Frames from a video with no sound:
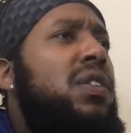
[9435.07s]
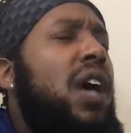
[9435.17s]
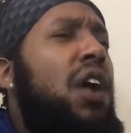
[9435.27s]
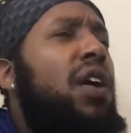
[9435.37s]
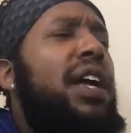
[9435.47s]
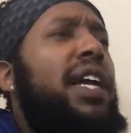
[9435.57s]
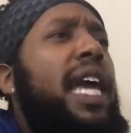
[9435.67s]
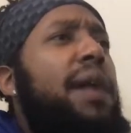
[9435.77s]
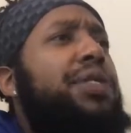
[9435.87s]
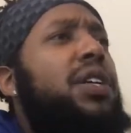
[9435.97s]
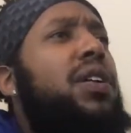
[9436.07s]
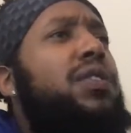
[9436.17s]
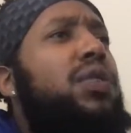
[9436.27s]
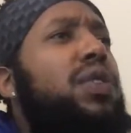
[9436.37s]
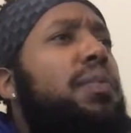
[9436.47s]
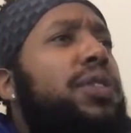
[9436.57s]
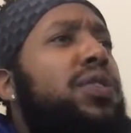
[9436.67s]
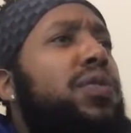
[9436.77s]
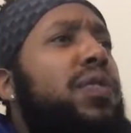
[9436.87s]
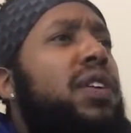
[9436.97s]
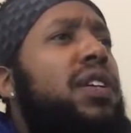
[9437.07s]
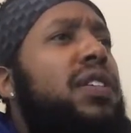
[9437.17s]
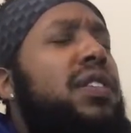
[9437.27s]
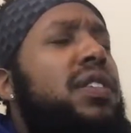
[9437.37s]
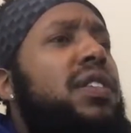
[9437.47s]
I don't have a caption on, so who number 2 for us?